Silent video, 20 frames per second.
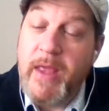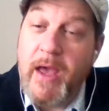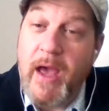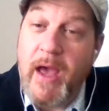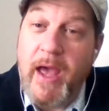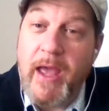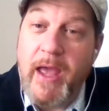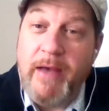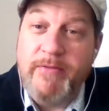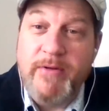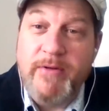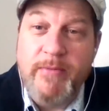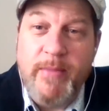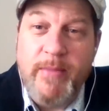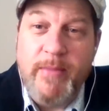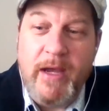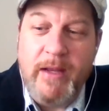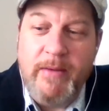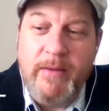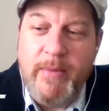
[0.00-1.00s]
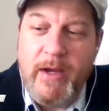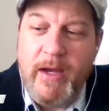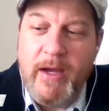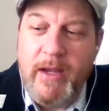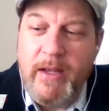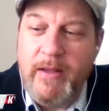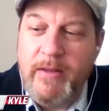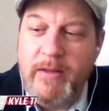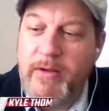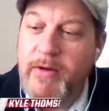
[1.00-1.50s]
I have to abide
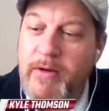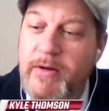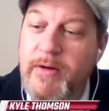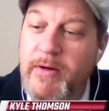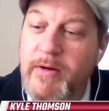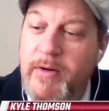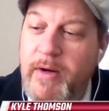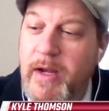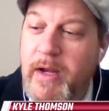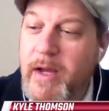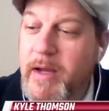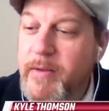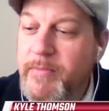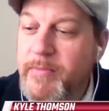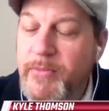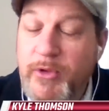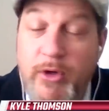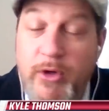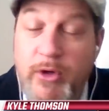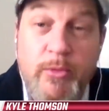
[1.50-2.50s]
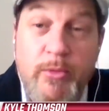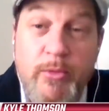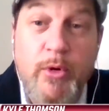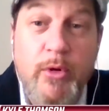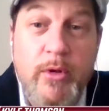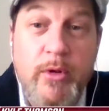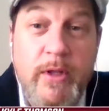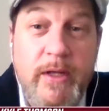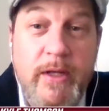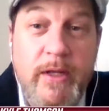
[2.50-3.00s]
by their uh, their
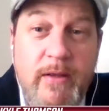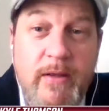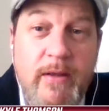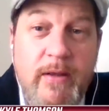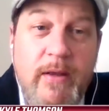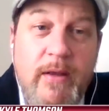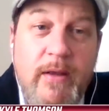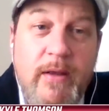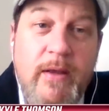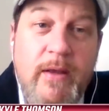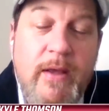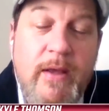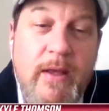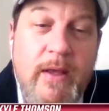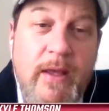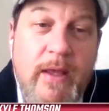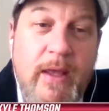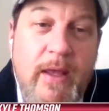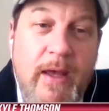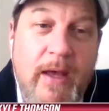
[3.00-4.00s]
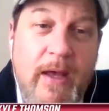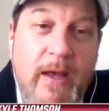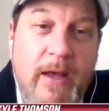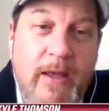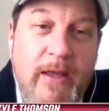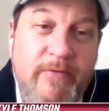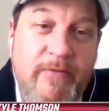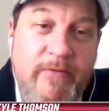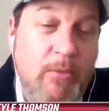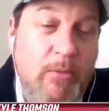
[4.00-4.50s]
ruling uh, if
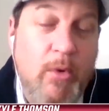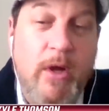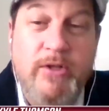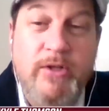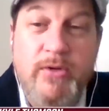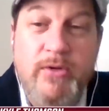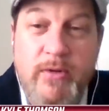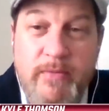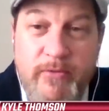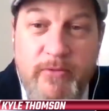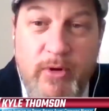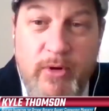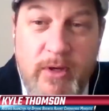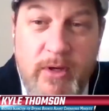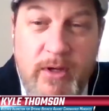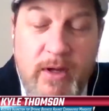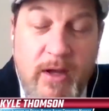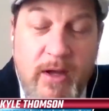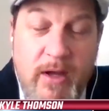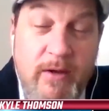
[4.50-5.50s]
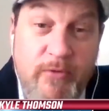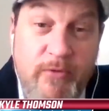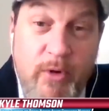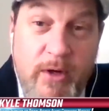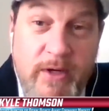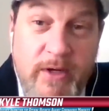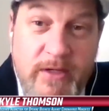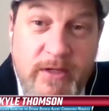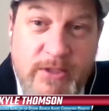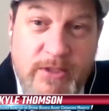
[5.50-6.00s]
I want to avoid, avoid
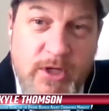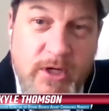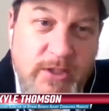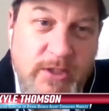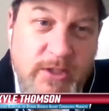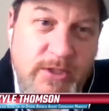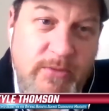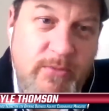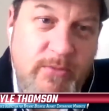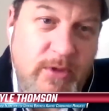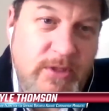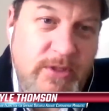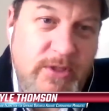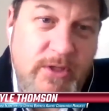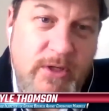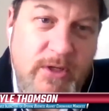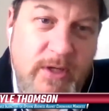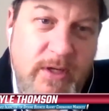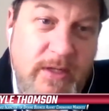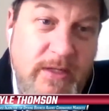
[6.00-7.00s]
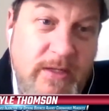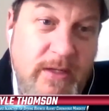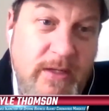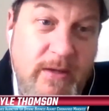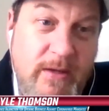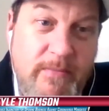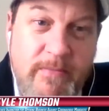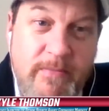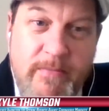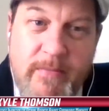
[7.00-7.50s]
an injunction, which could end up
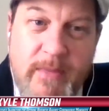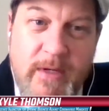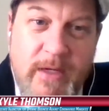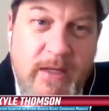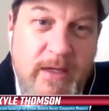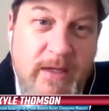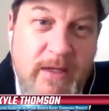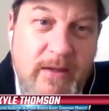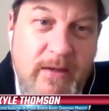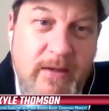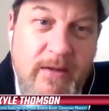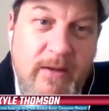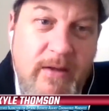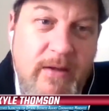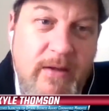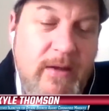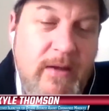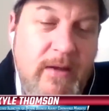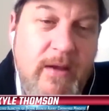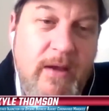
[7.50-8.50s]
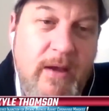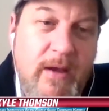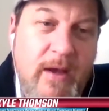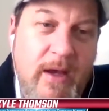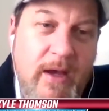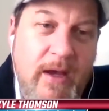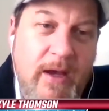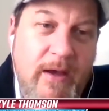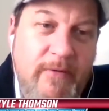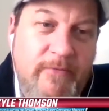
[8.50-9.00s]
meaning
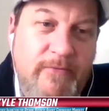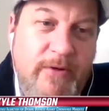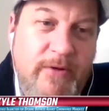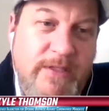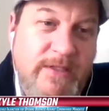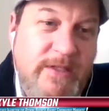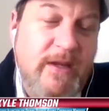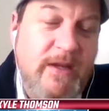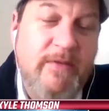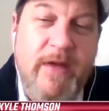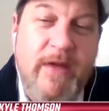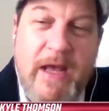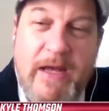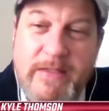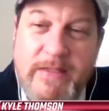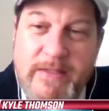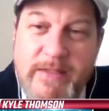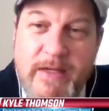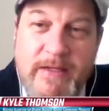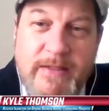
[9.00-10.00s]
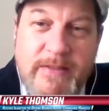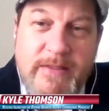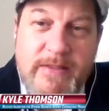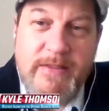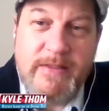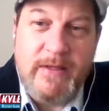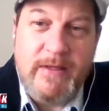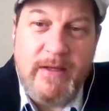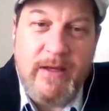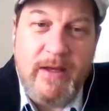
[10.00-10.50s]
uh, freezing of
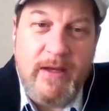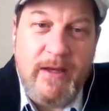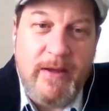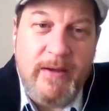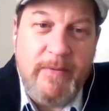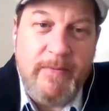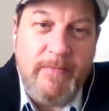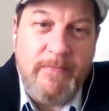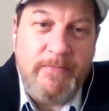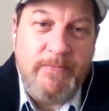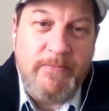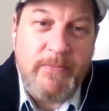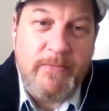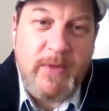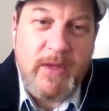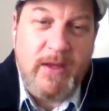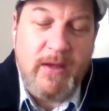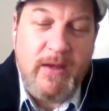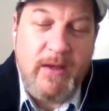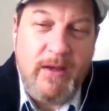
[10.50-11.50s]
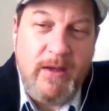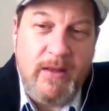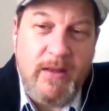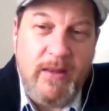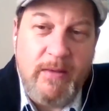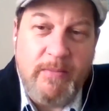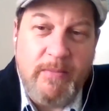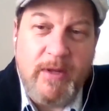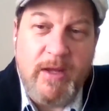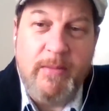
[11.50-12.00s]
assets, um, uh,
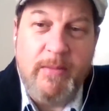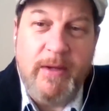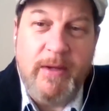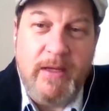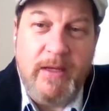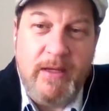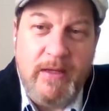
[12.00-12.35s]
them coming